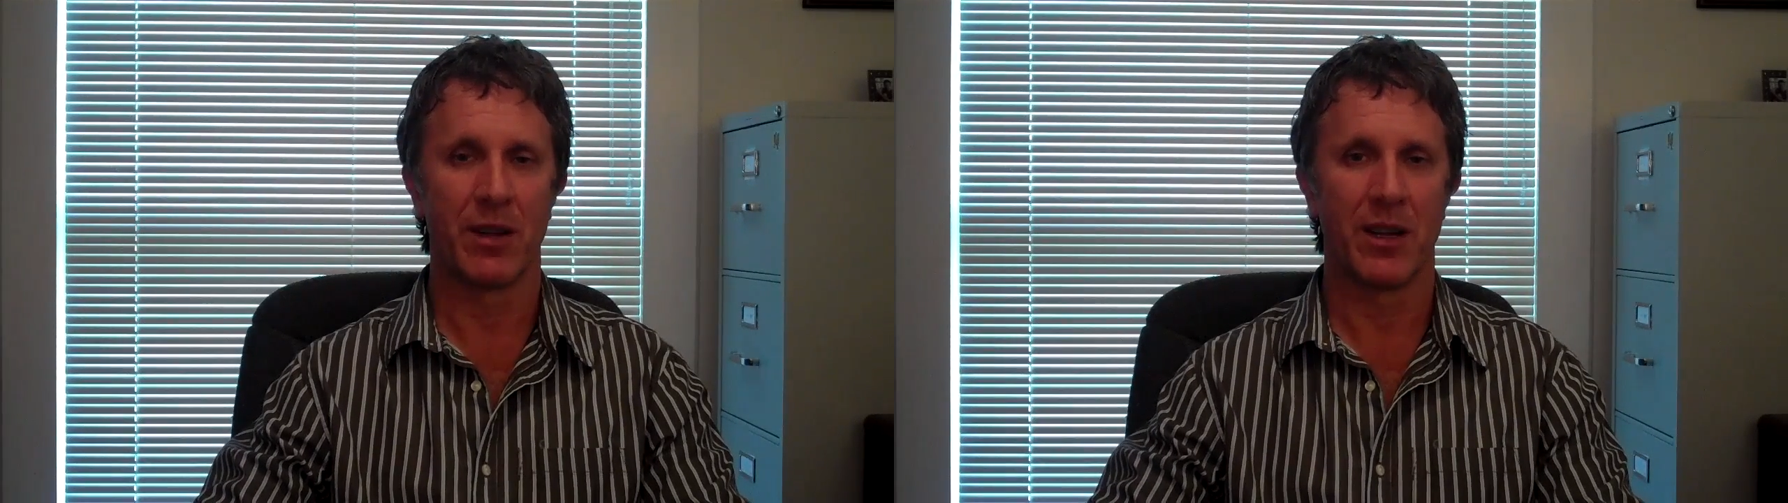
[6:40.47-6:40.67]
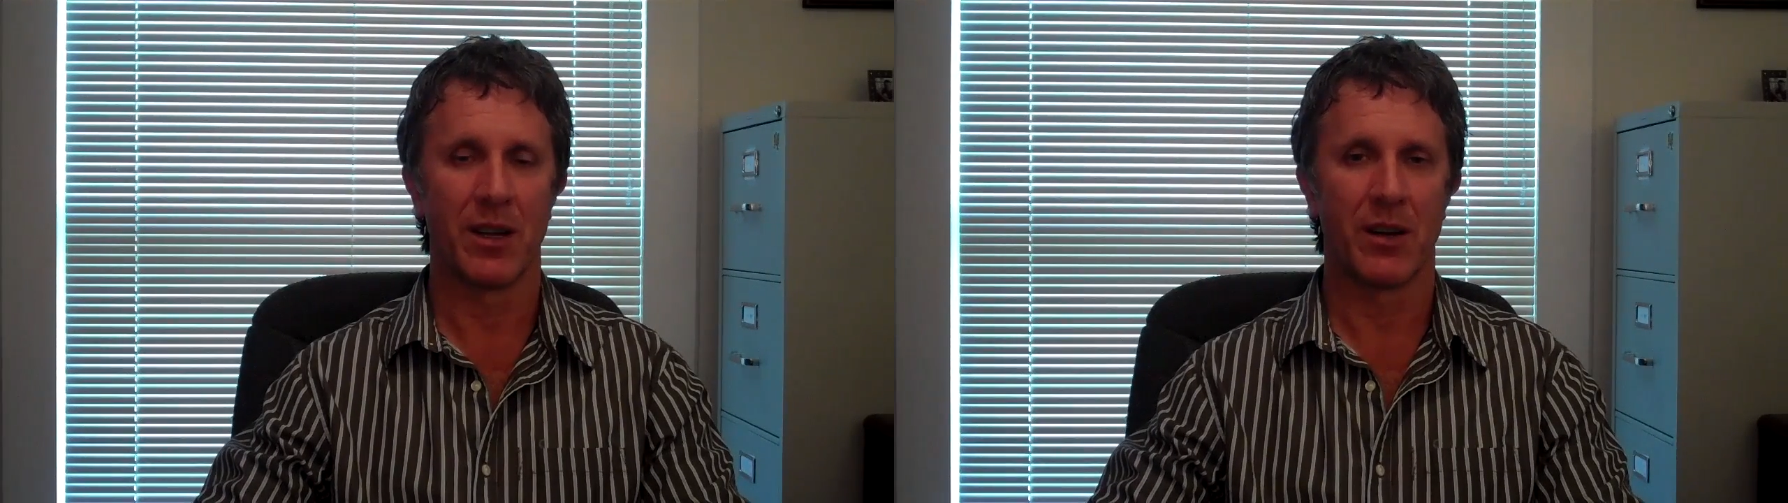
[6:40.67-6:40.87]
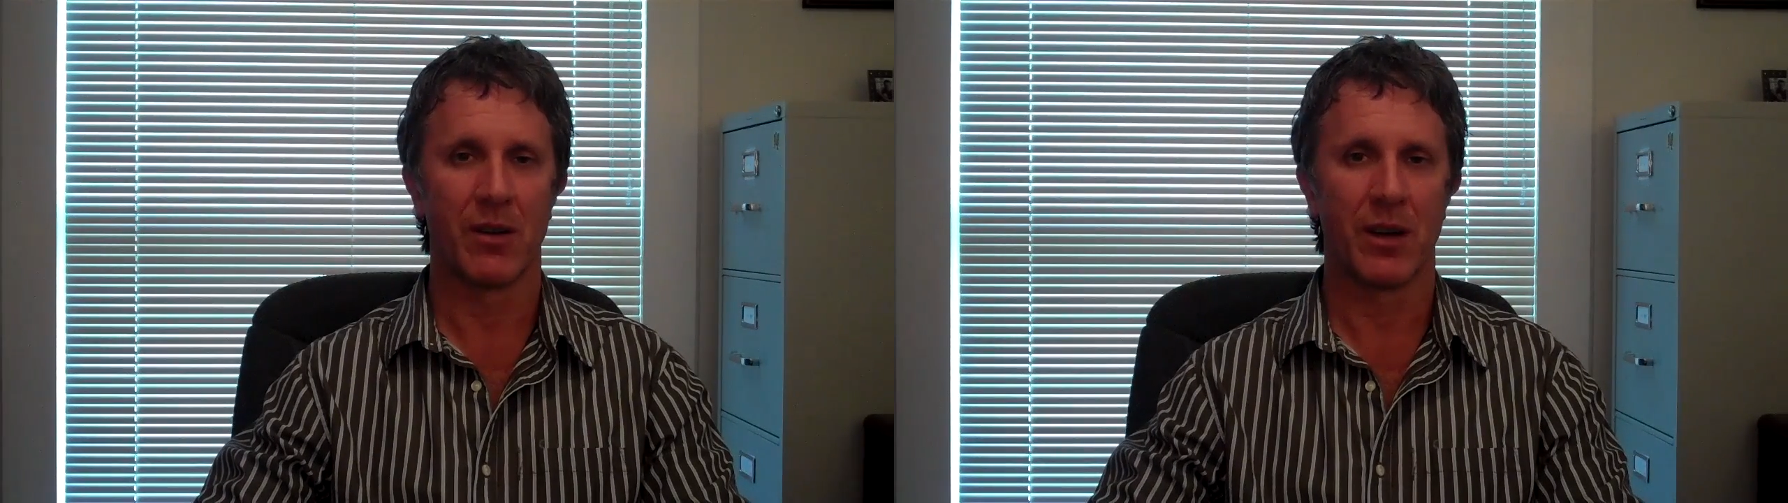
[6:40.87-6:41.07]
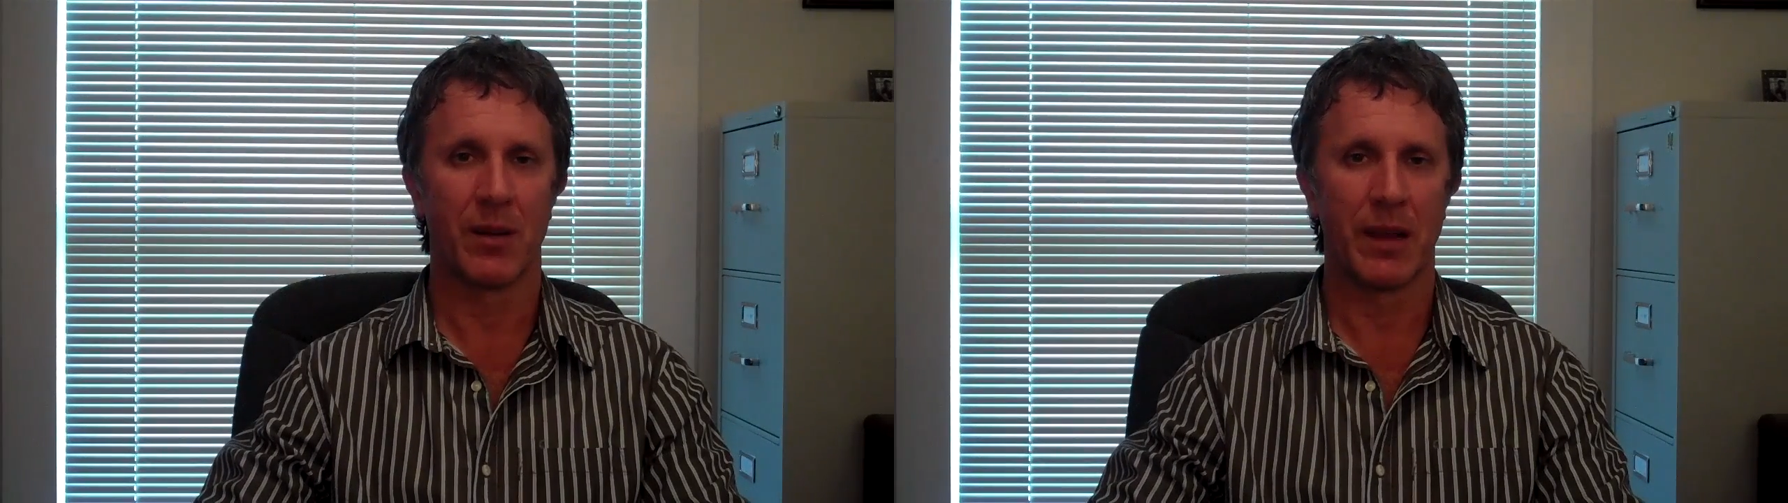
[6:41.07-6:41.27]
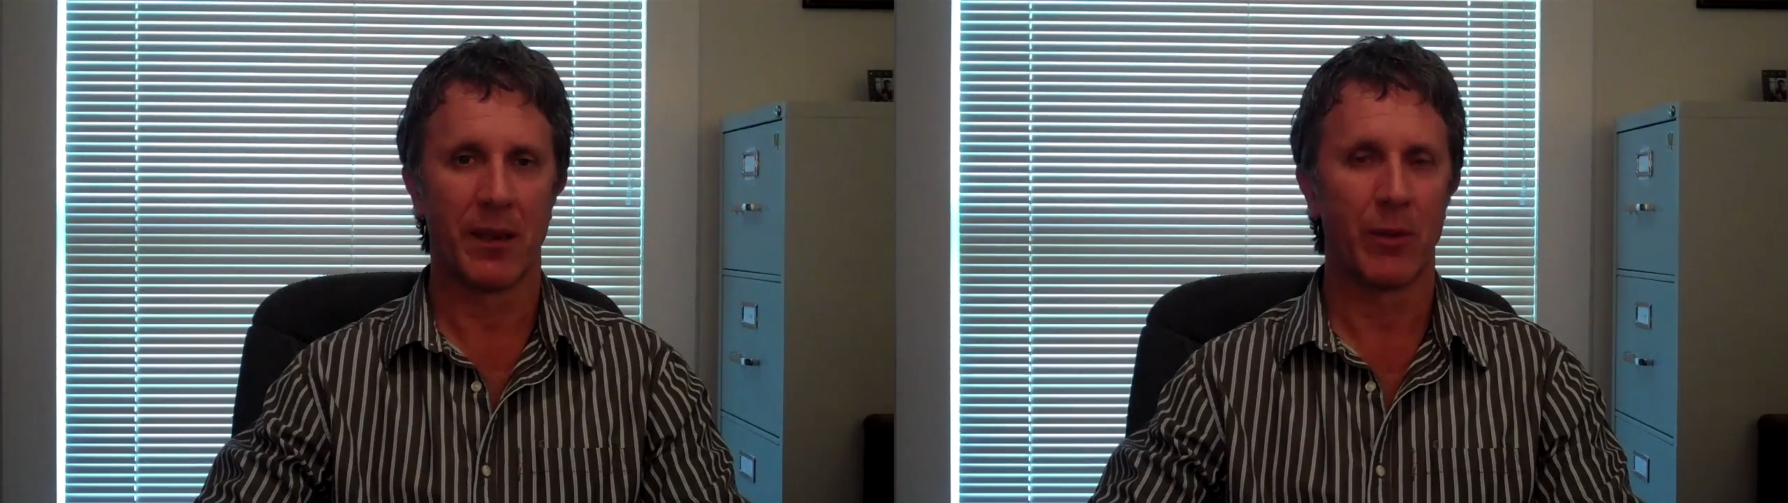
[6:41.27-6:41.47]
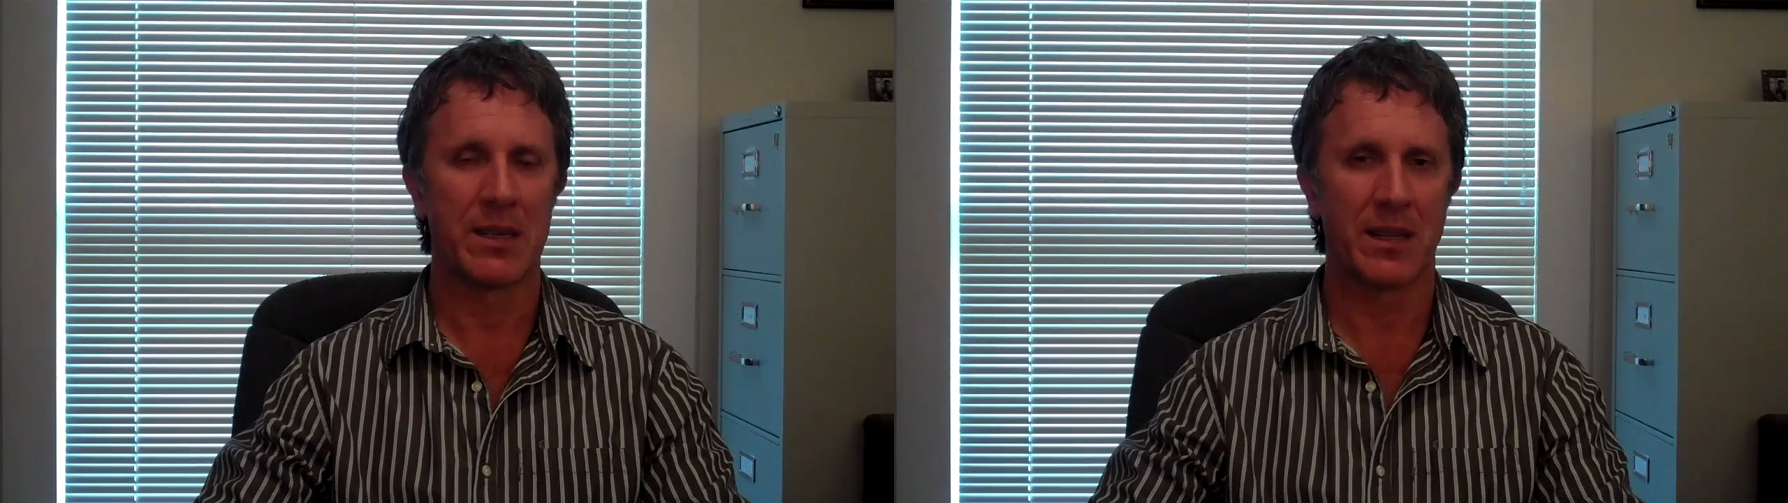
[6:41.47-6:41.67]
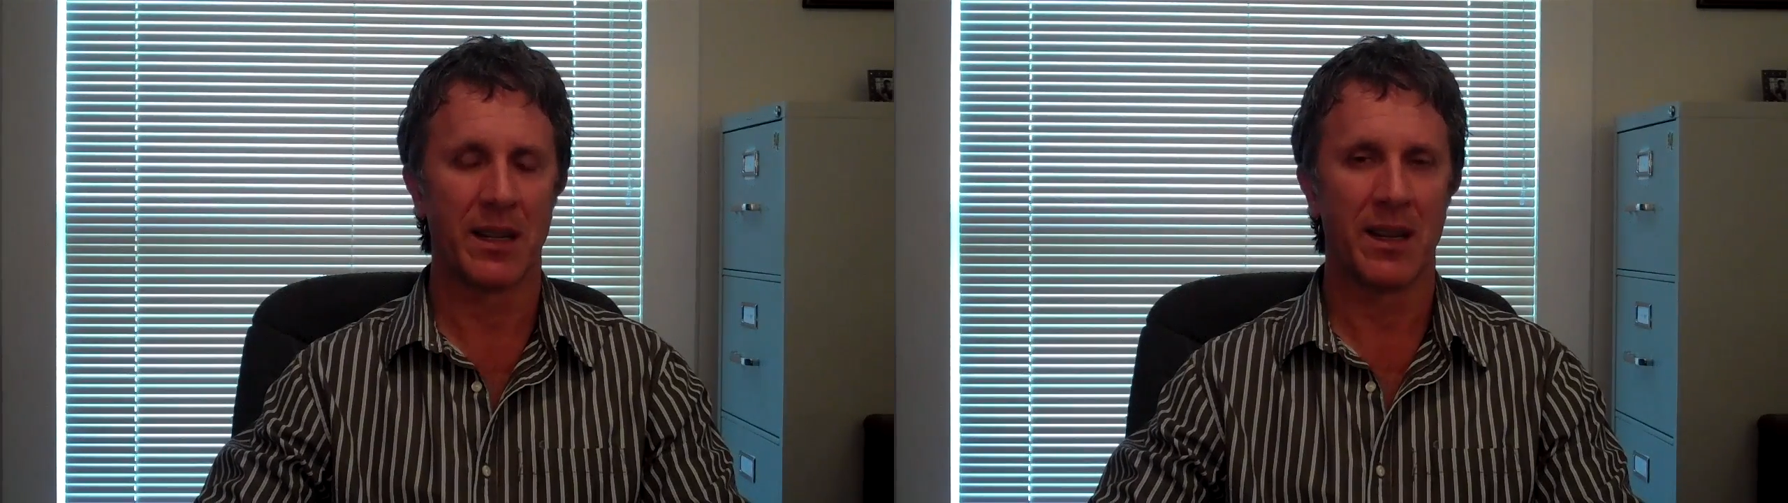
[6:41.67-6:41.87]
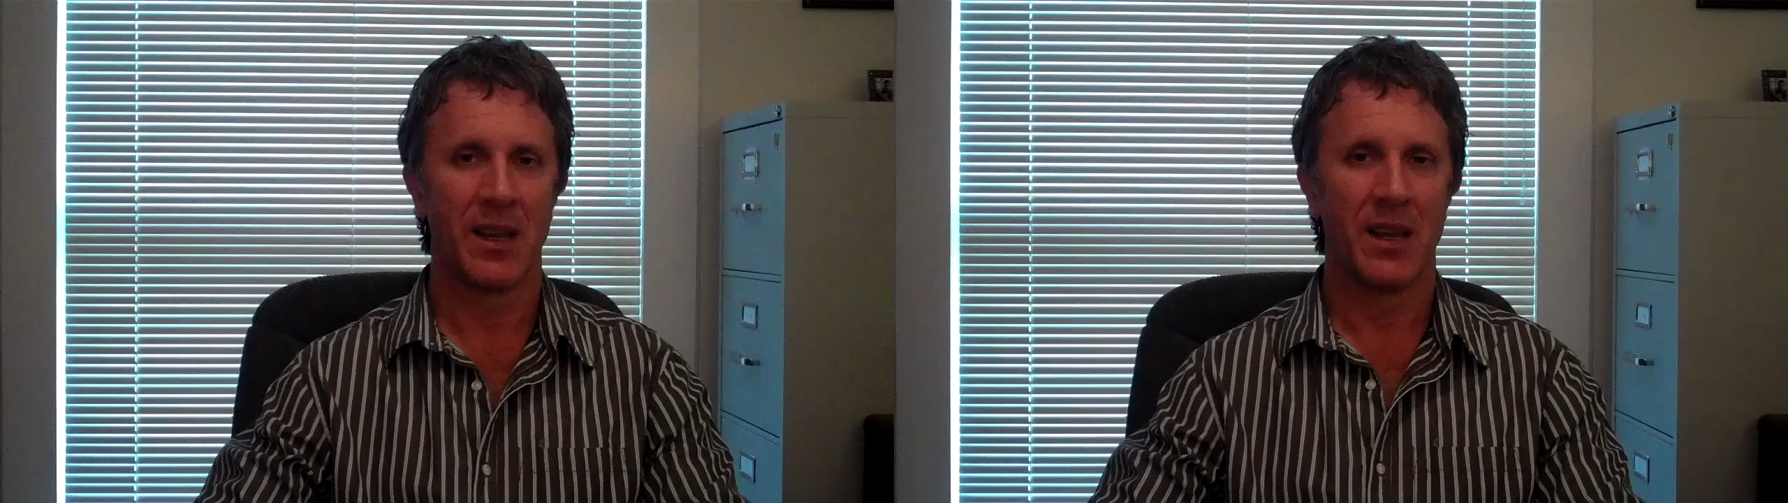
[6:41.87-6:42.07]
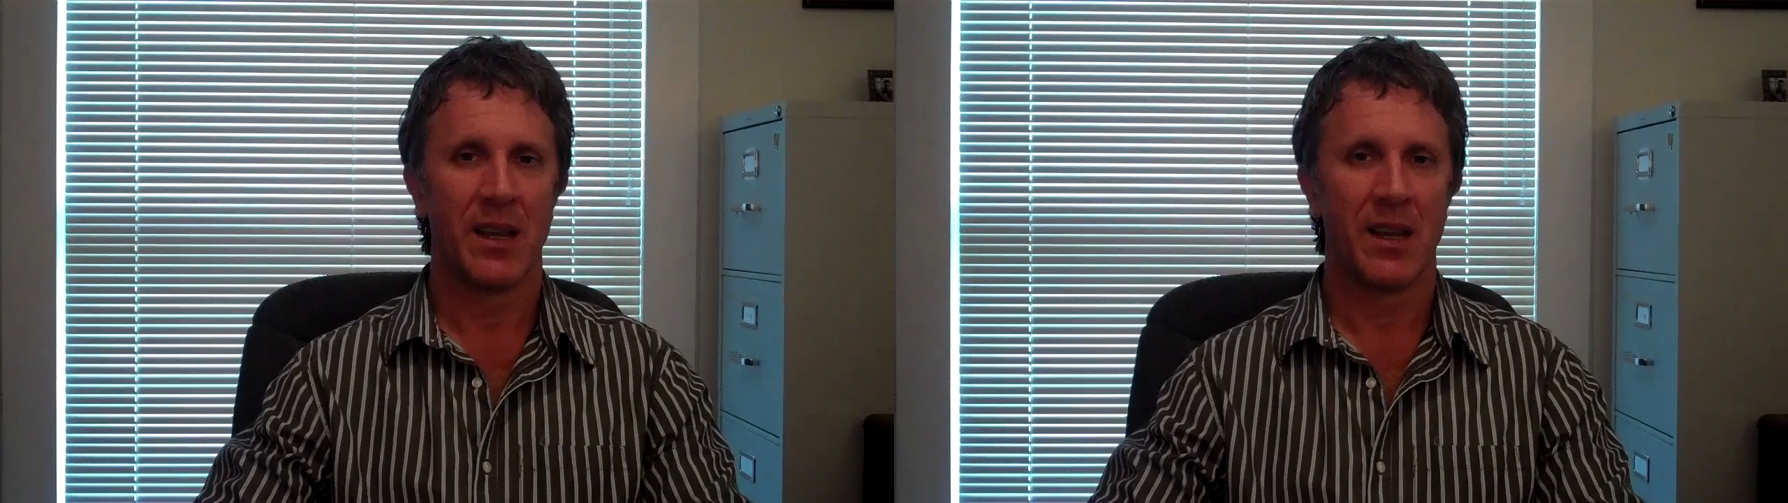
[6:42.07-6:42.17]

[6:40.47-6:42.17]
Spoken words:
video, I think recently,